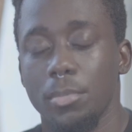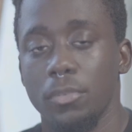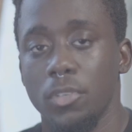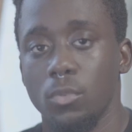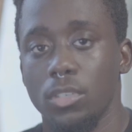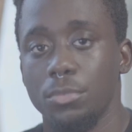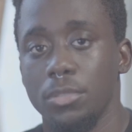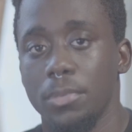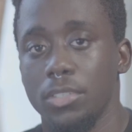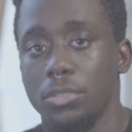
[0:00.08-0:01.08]
up everyone, welcome
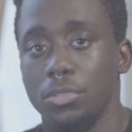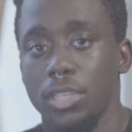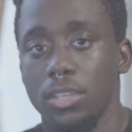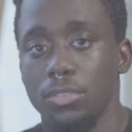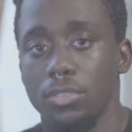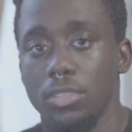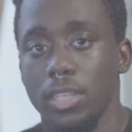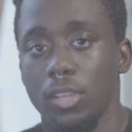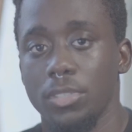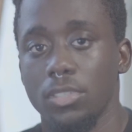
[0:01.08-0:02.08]
to my YouTube channel.
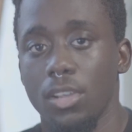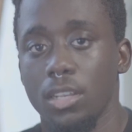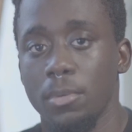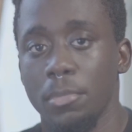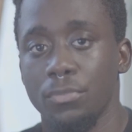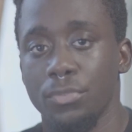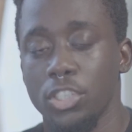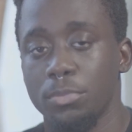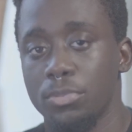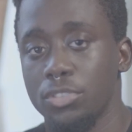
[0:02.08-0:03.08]
Today I'll be talking about my
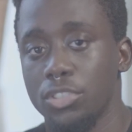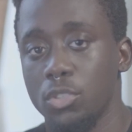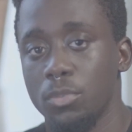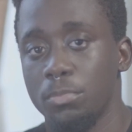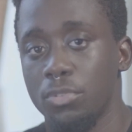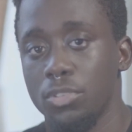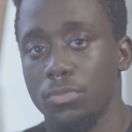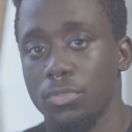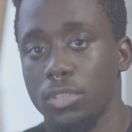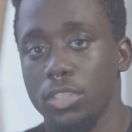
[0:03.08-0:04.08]
first portrait shoot with
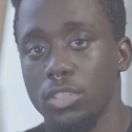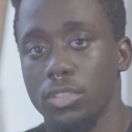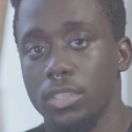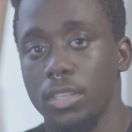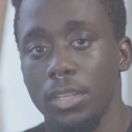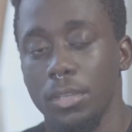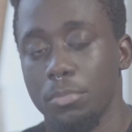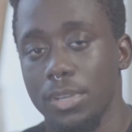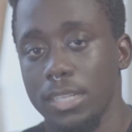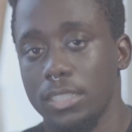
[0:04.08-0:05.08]
Portra 400
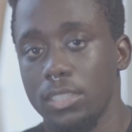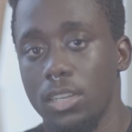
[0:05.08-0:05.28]
and practicing